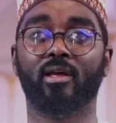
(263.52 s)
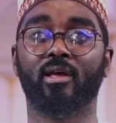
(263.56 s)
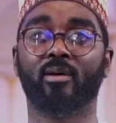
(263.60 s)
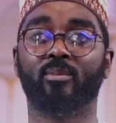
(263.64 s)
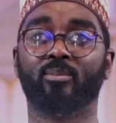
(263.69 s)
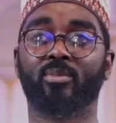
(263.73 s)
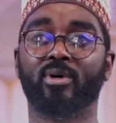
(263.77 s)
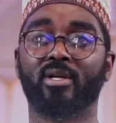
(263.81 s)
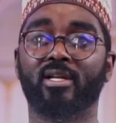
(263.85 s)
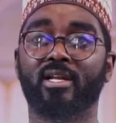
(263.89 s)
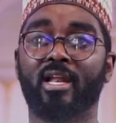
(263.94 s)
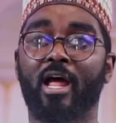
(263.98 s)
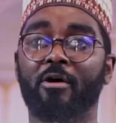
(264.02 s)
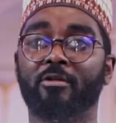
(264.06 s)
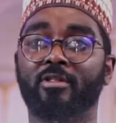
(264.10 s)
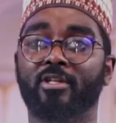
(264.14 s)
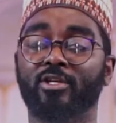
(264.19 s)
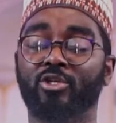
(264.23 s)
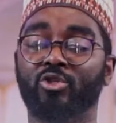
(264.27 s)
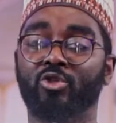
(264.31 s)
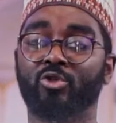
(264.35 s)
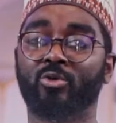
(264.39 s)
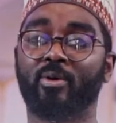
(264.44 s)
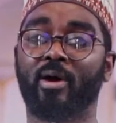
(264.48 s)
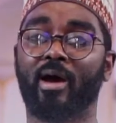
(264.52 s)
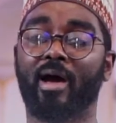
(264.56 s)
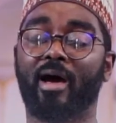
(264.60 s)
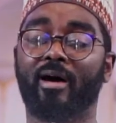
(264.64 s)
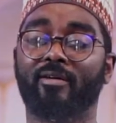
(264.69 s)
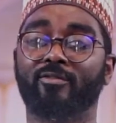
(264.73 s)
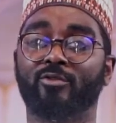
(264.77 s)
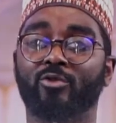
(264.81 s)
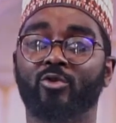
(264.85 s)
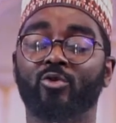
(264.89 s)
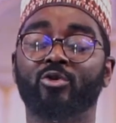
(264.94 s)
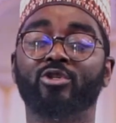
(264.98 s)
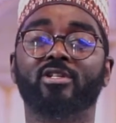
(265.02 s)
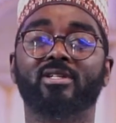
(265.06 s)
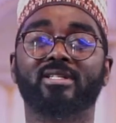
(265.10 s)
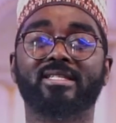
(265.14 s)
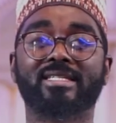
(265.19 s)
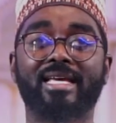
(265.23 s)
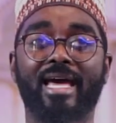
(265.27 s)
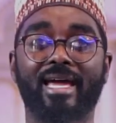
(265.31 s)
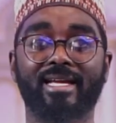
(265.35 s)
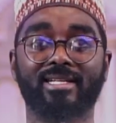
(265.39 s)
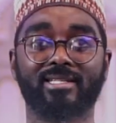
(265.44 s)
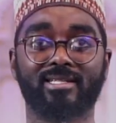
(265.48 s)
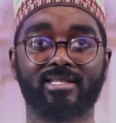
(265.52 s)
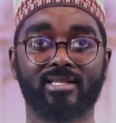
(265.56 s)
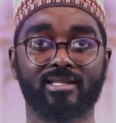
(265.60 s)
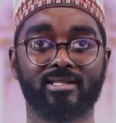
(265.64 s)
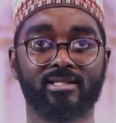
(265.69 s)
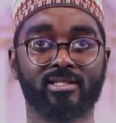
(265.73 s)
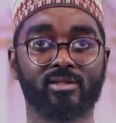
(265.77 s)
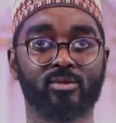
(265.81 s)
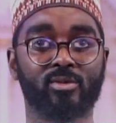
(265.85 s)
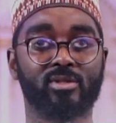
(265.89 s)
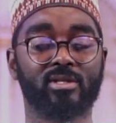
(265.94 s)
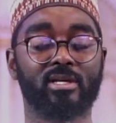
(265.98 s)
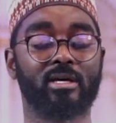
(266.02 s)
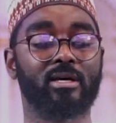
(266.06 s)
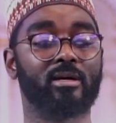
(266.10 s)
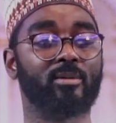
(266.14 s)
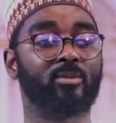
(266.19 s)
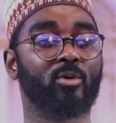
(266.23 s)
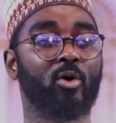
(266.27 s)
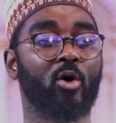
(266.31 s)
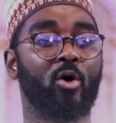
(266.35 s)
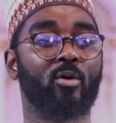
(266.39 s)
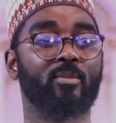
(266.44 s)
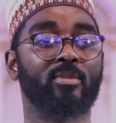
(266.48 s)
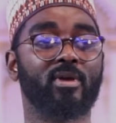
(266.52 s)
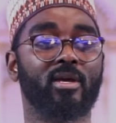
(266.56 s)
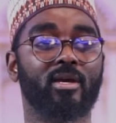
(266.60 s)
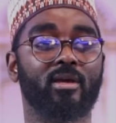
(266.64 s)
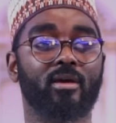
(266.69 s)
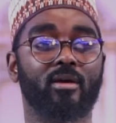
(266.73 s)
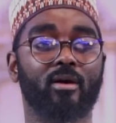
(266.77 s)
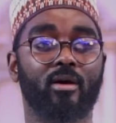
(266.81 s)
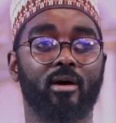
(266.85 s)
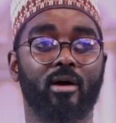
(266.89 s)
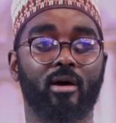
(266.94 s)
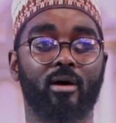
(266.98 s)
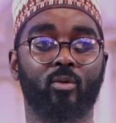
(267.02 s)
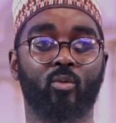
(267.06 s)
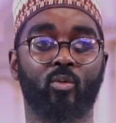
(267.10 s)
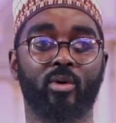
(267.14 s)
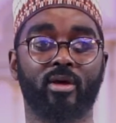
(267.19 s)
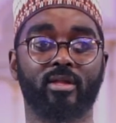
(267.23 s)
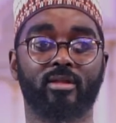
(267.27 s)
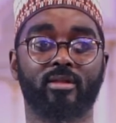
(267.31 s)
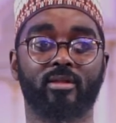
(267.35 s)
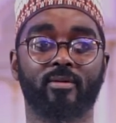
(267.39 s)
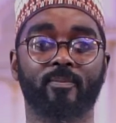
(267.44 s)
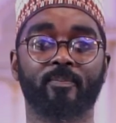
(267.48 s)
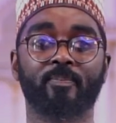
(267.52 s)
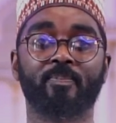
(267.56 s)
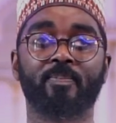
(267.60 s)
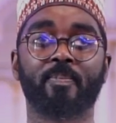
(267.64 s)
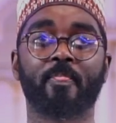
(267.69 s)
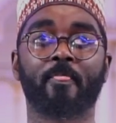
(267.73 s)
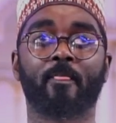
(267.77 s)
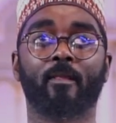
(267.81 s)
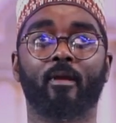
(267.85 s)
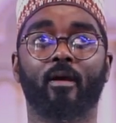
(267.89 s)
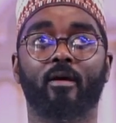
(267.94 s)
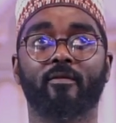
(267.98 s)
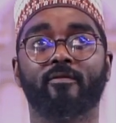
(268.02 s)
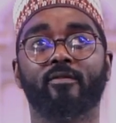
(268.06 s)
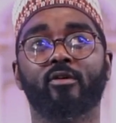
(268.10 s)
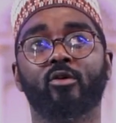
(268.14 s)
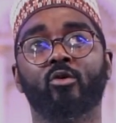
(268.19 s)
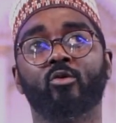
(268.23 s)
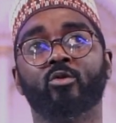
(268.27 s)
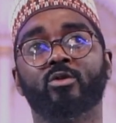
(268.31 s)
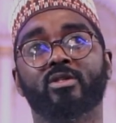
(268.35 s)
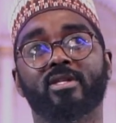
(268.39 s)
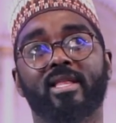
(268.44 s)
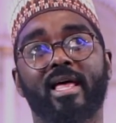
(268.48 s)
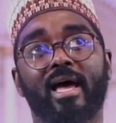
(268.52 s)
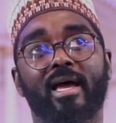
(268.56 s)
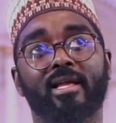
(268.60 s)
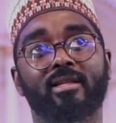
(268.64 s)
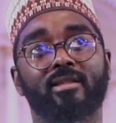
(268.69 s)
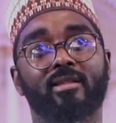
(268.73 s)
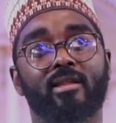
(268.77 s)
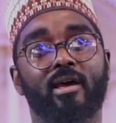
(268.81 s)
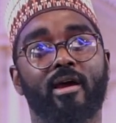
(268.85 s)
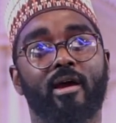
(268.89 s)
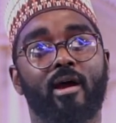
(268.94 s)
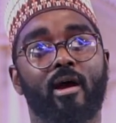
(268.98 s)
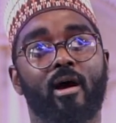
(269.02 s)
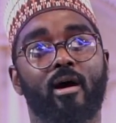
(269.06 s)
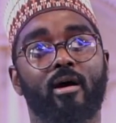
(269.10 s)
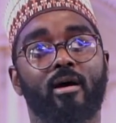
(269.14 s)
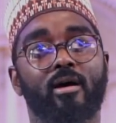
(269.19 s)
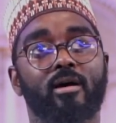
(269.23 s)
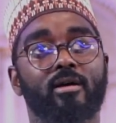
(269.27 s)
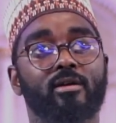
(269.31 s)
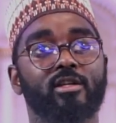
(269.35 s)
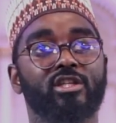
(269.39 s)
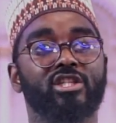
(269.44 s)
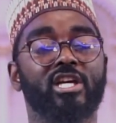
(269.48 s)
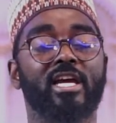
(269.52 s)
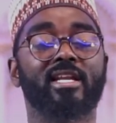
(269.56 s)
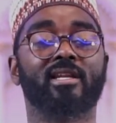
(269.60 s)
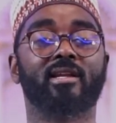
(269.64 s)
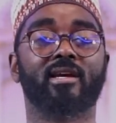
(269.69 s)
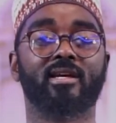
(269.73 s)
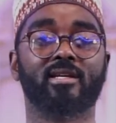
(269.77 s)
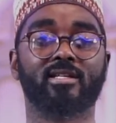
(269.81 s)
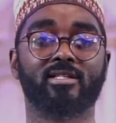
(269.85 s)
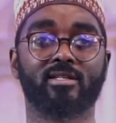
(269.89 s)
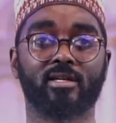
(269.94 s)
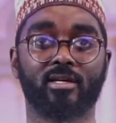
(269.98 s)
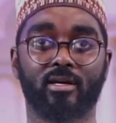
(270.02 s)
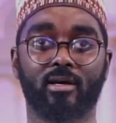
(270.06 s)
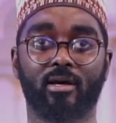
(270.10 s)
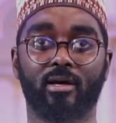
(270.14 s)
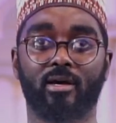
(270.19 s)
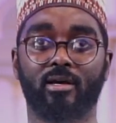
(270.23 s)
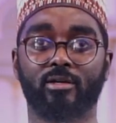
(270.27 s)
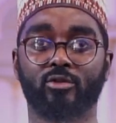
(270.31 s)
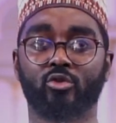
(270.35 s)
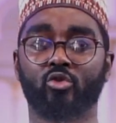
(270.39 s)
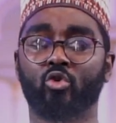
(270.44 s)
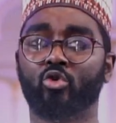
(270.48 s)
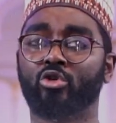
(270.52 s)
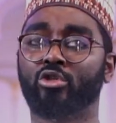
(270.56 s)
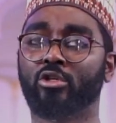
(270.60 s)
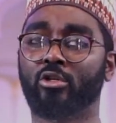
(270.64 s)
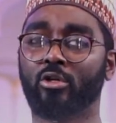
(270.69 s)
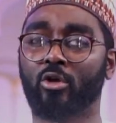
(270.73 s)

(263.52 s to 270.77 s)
But now that you have social scientists coming with views that their gender is a social